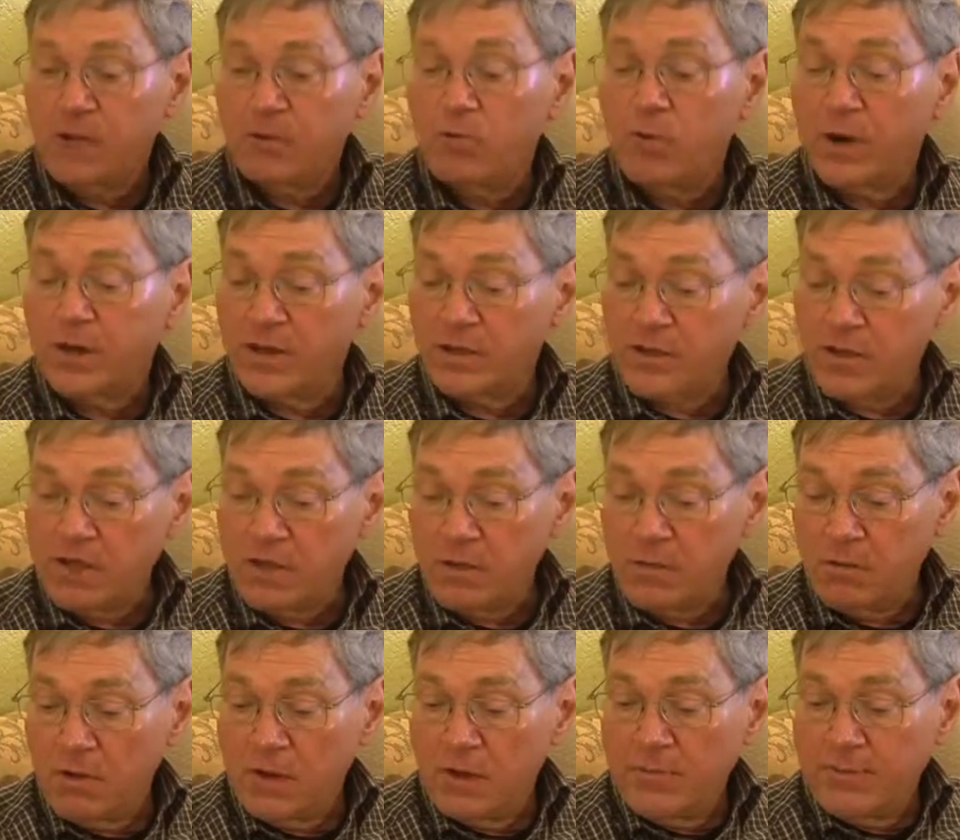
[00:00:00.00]
One of
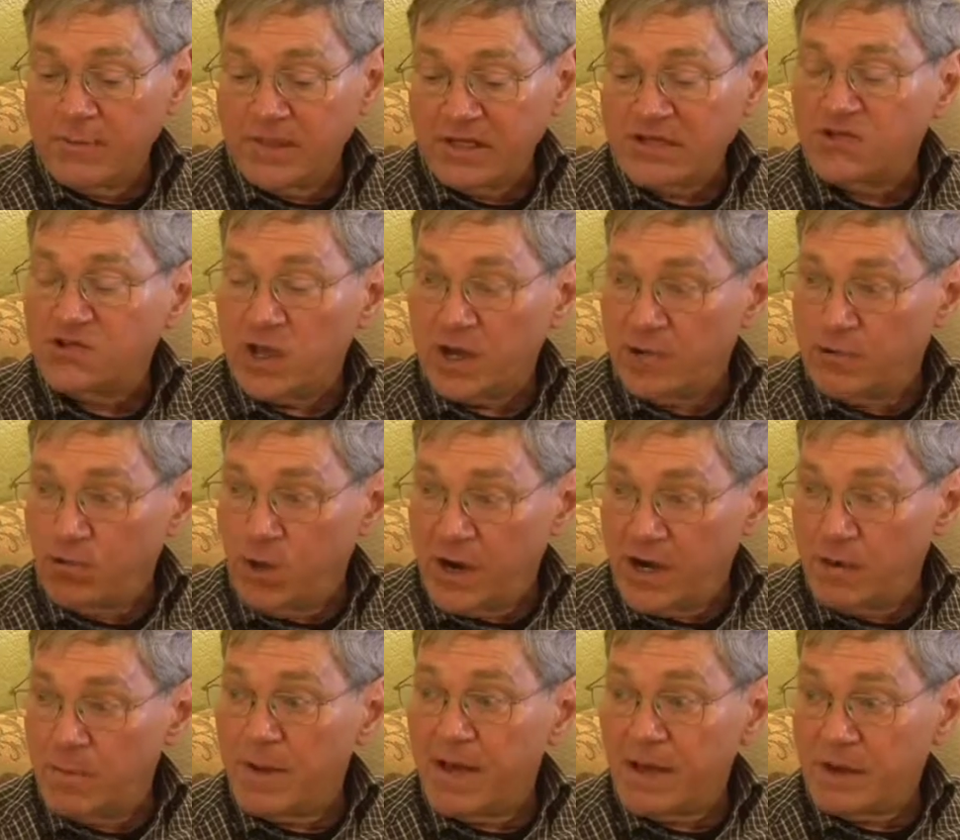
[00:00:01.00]
the things I
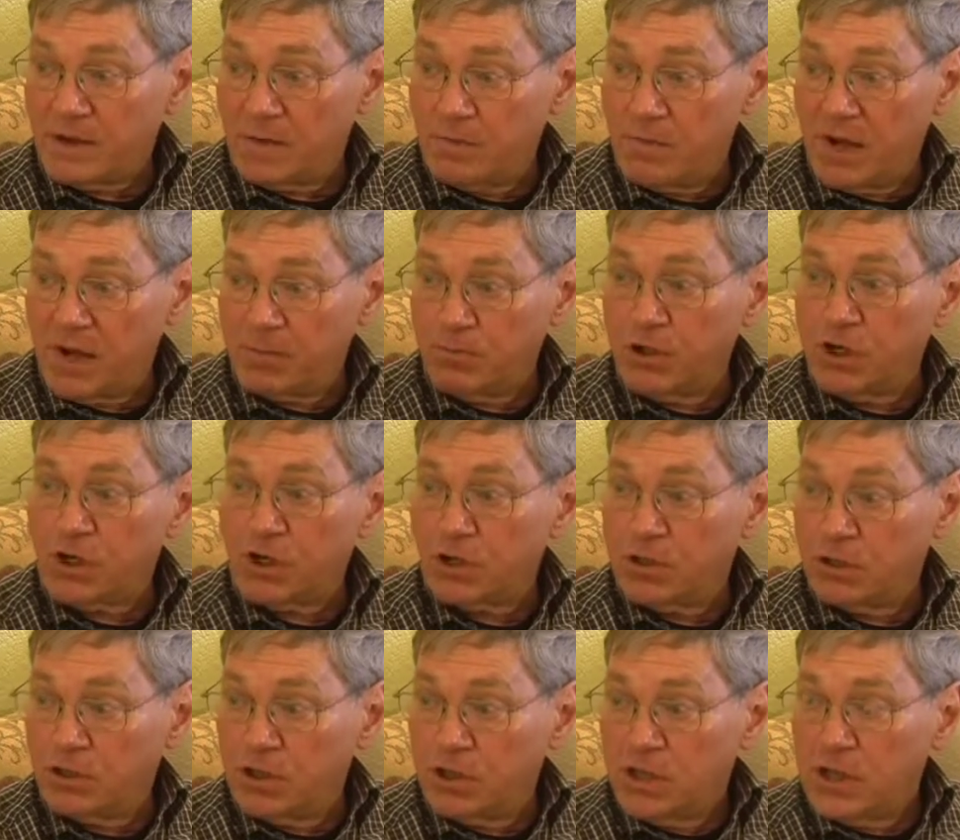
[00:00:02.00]
write about in my
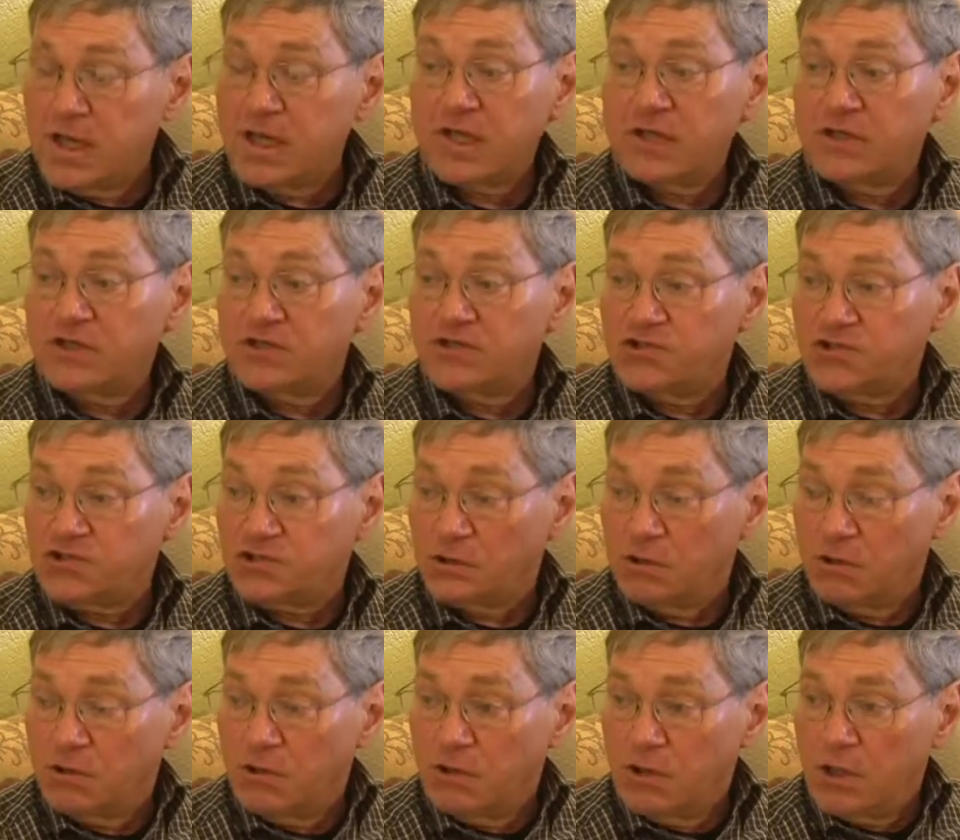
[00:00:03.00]
book is
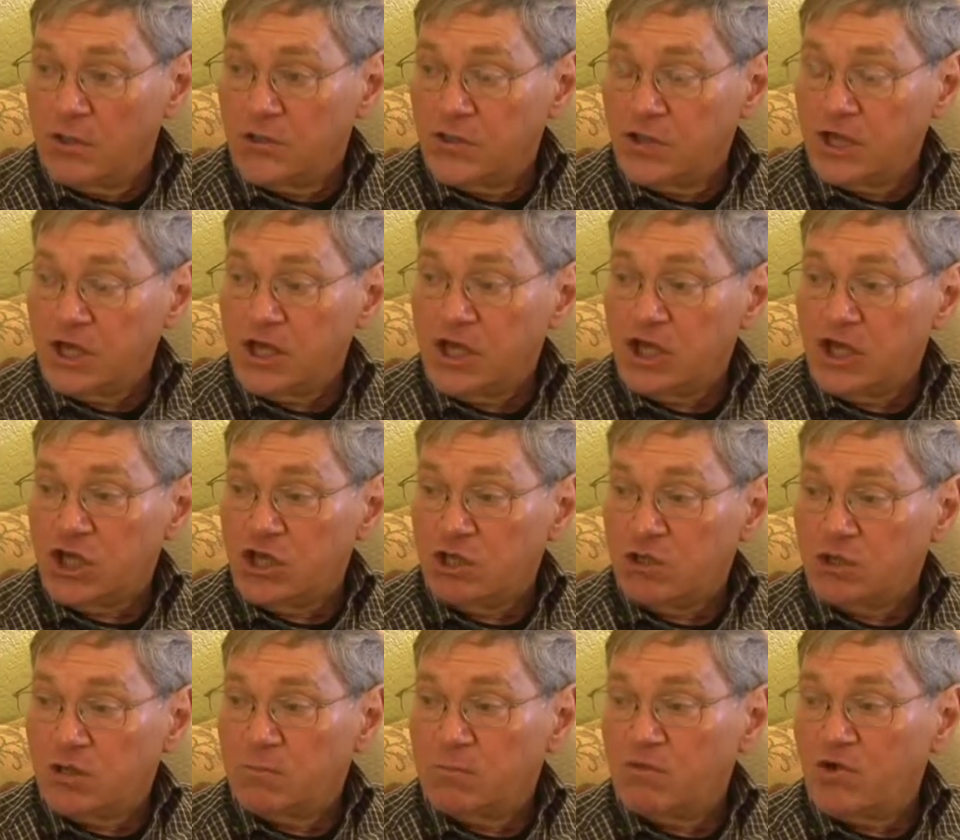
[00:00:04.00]
the
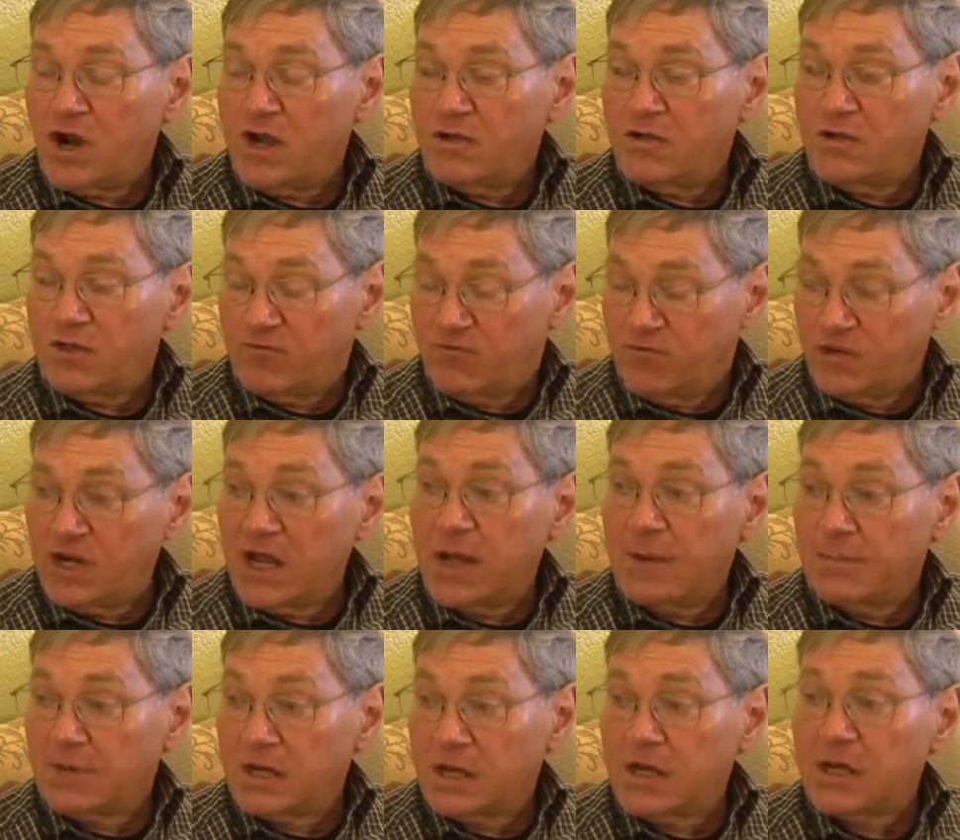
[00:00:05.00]
the
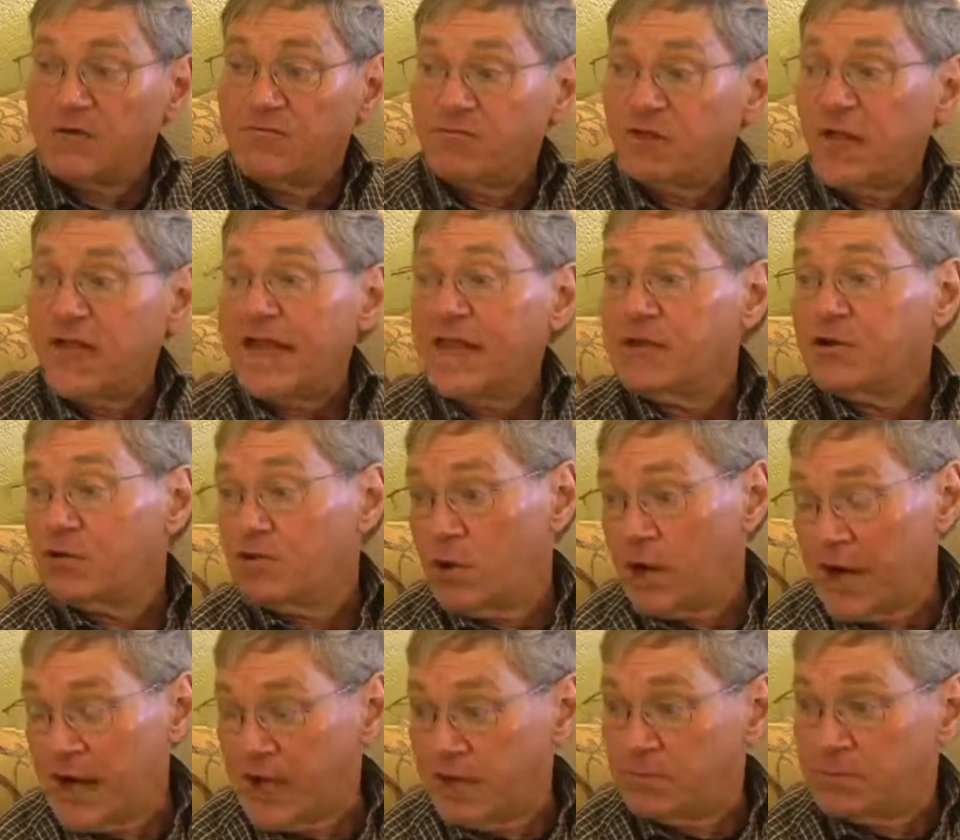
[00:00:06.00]
phenomenon of land
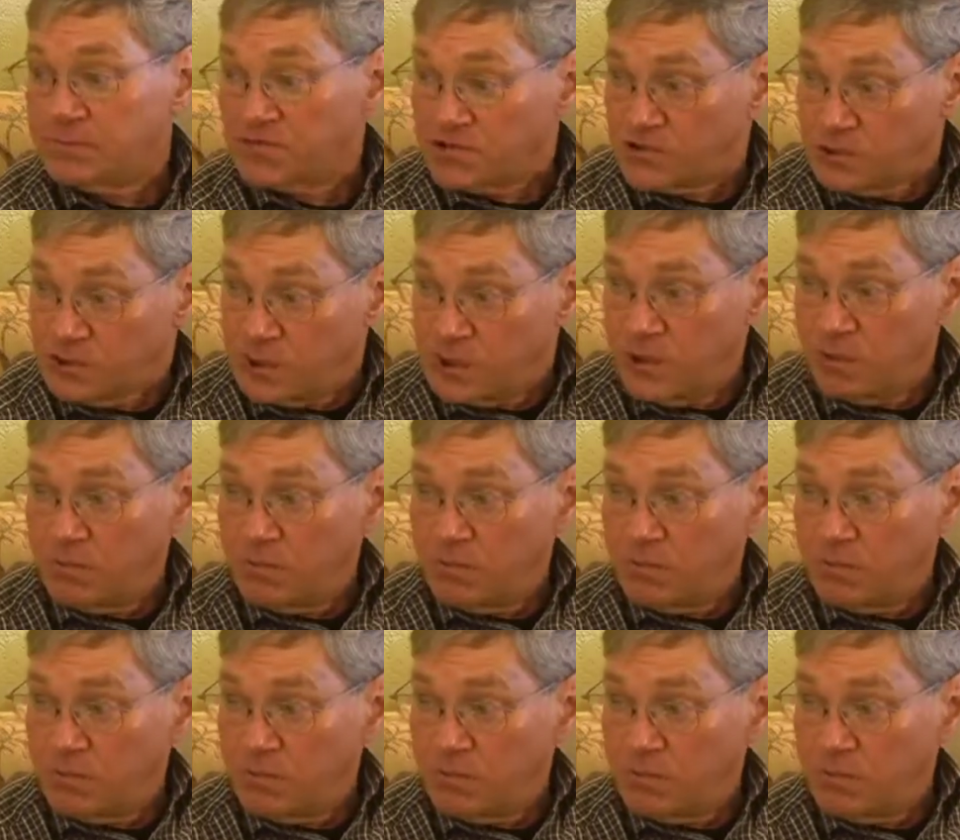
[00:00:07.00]
grabs,